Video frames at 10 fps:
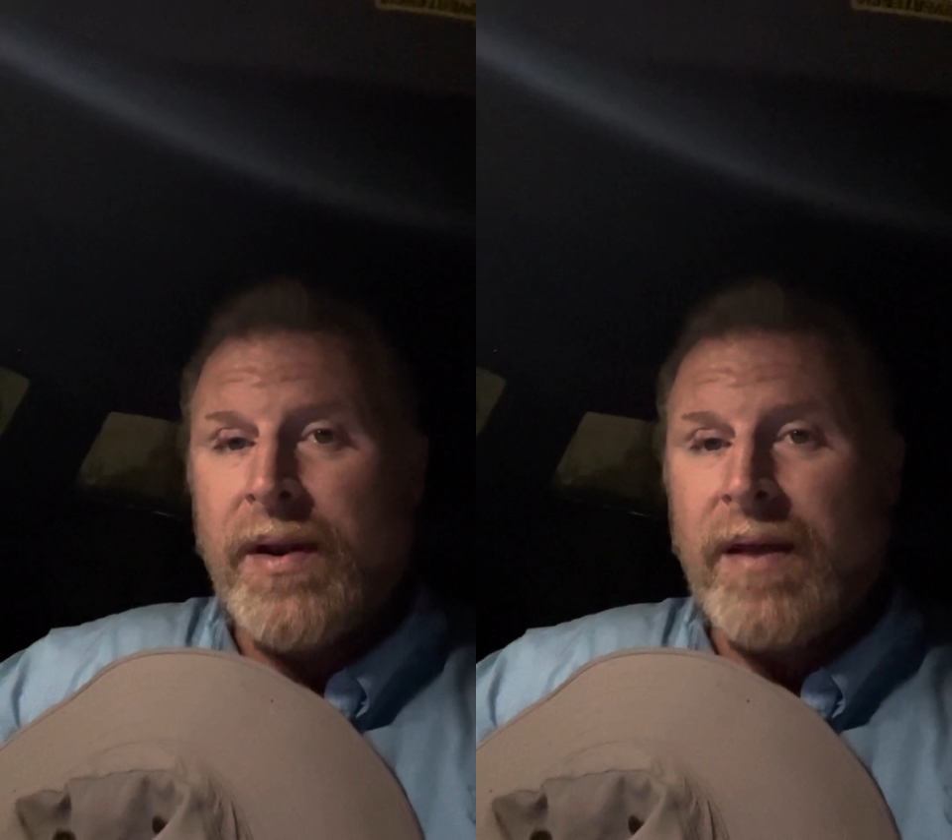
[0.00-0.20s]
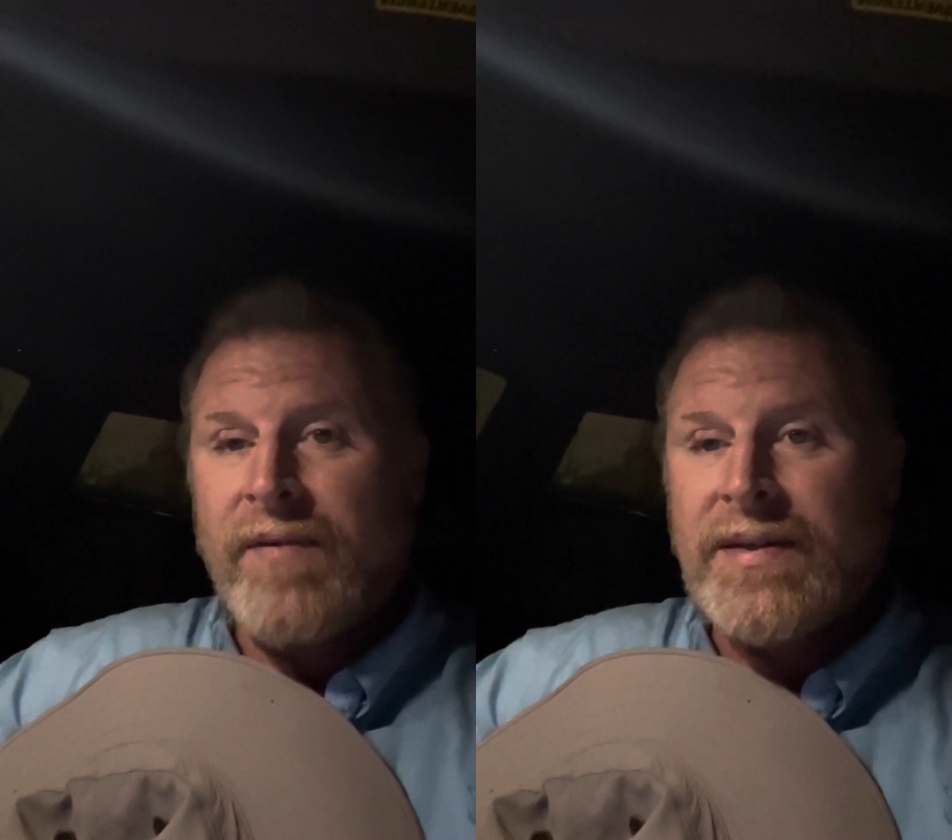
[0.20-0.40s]

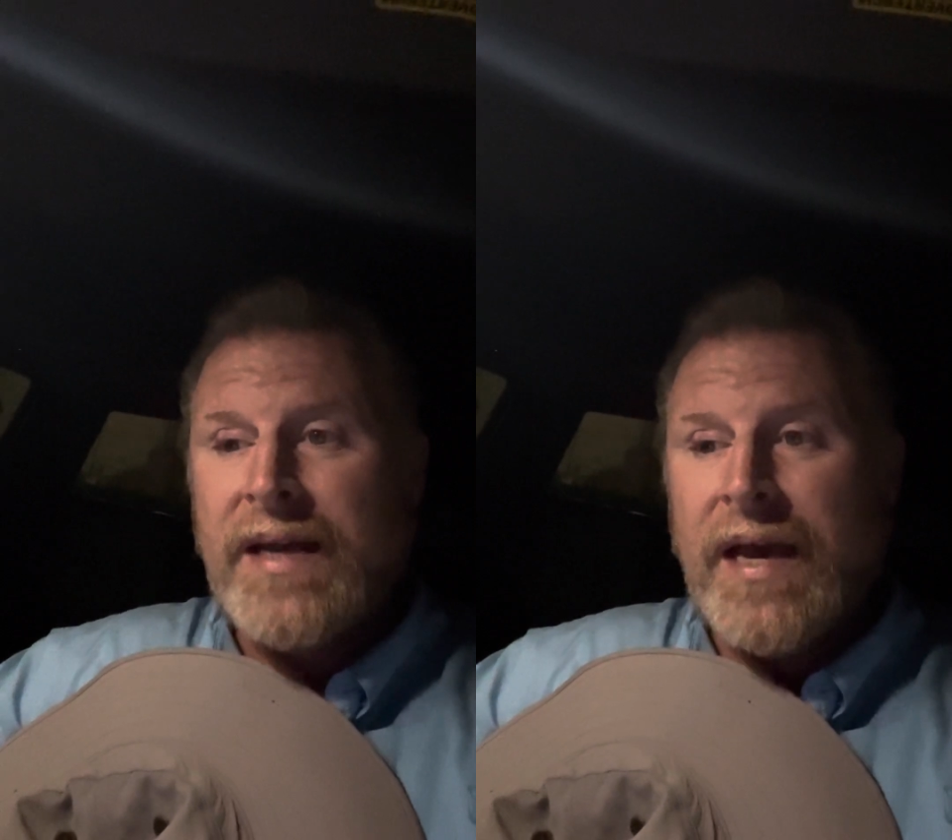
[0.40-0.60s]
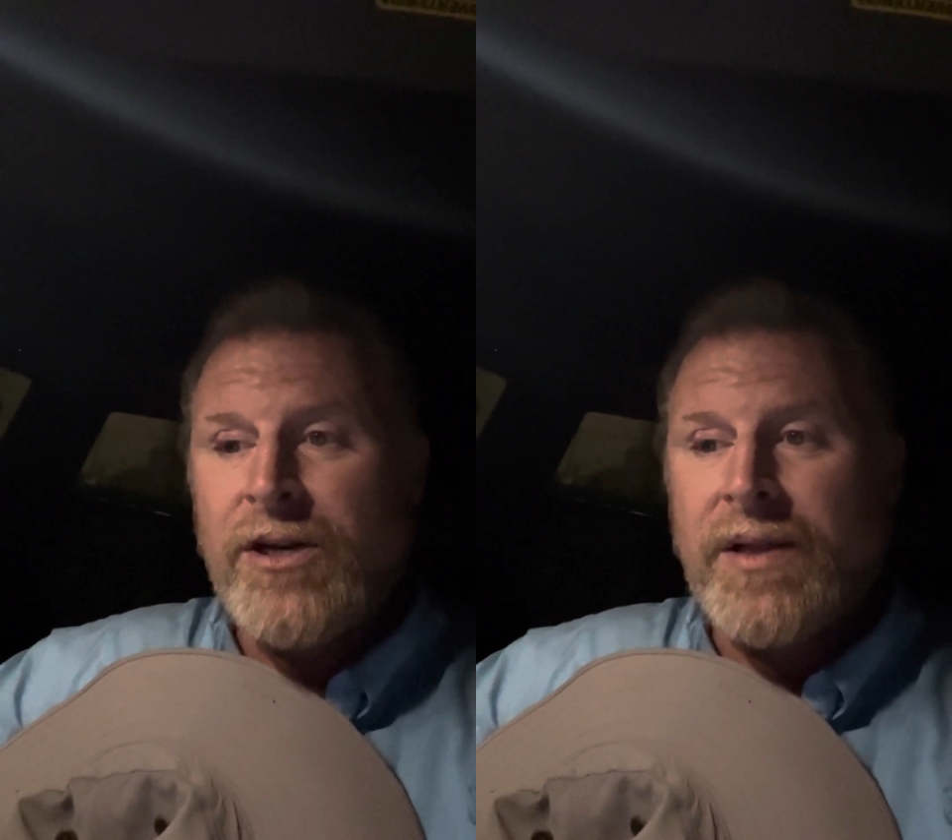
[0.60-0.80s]

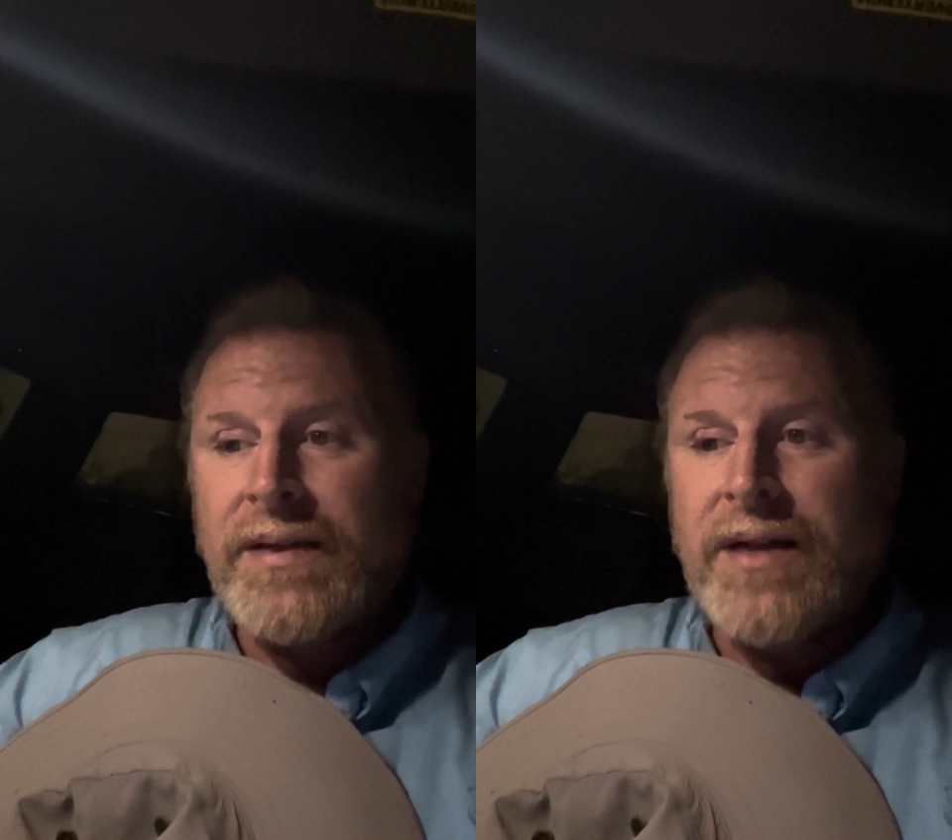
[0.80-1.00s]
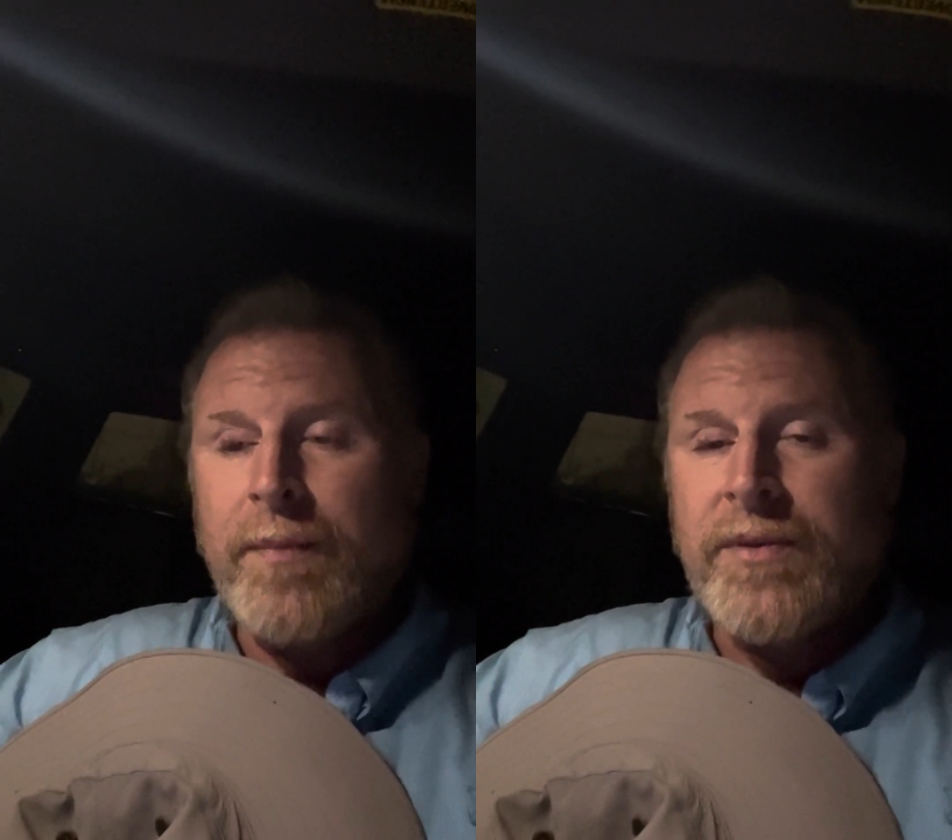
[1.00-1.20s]
investigation, that's
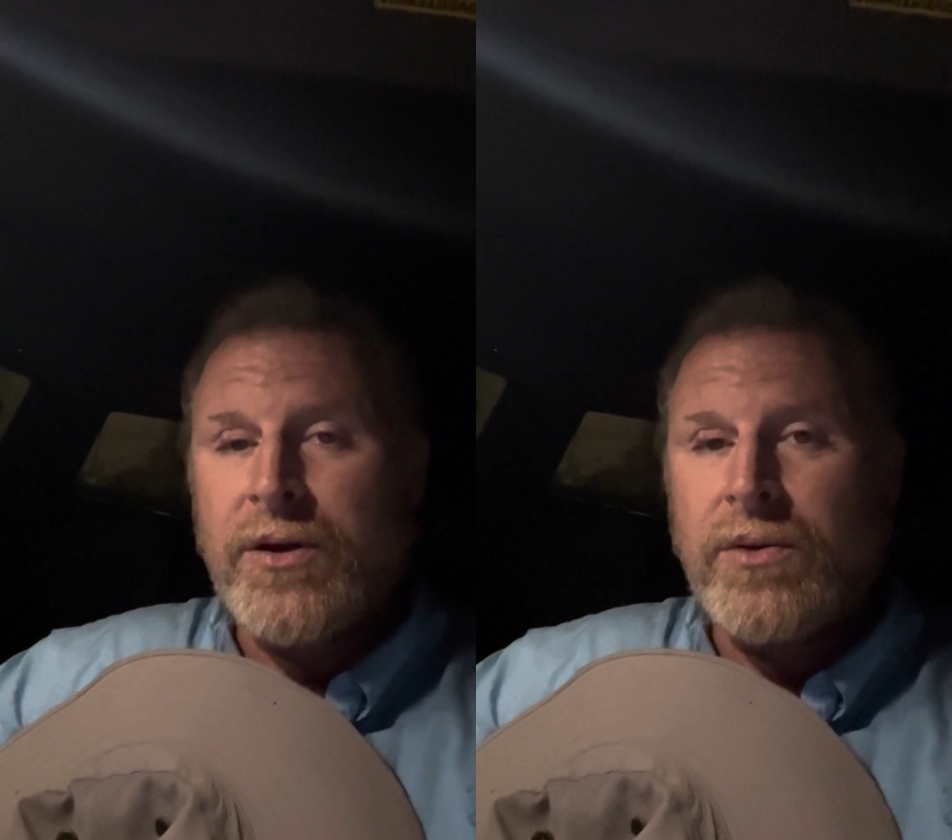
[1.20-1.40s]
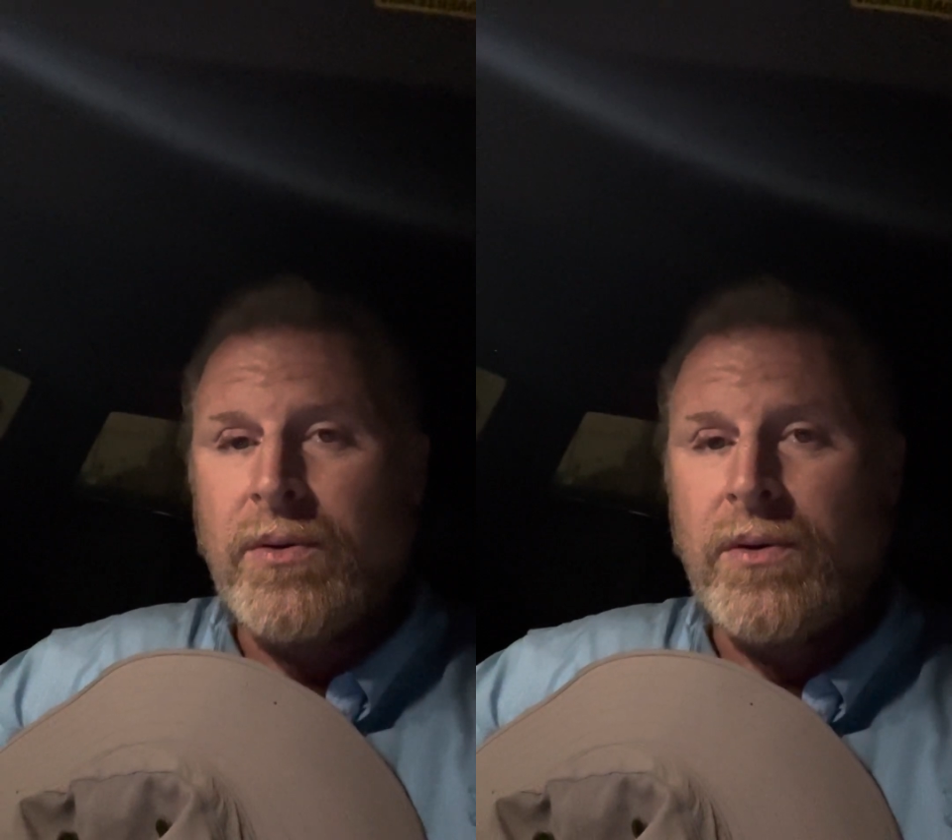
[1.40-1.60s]
step
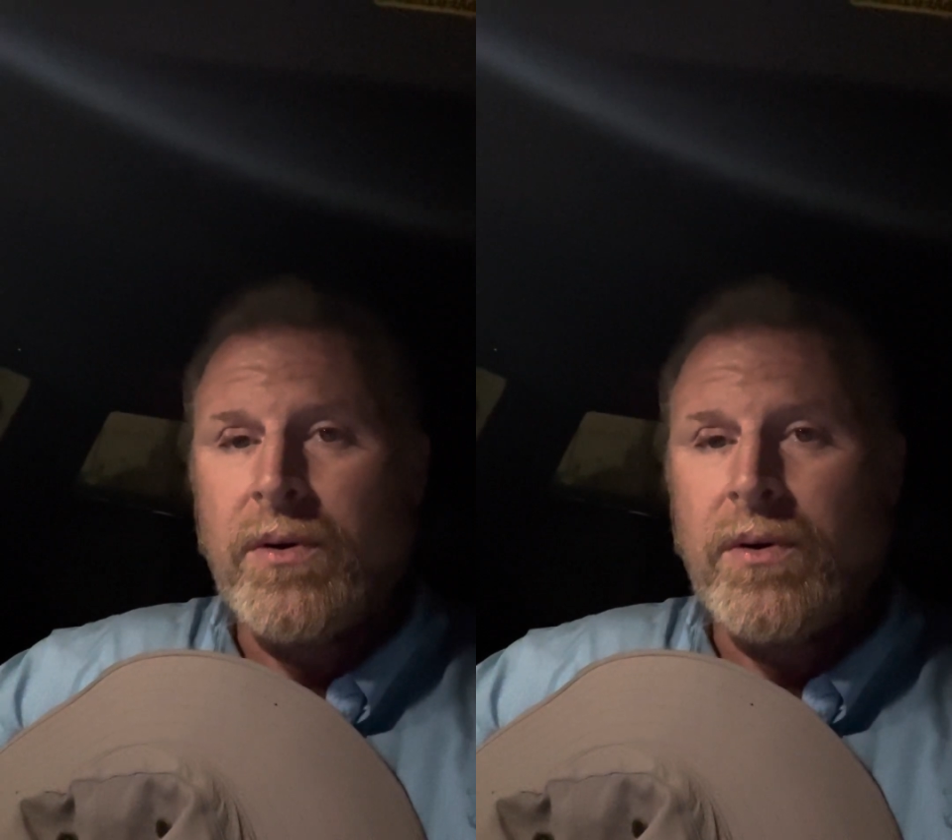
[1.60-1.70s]
2.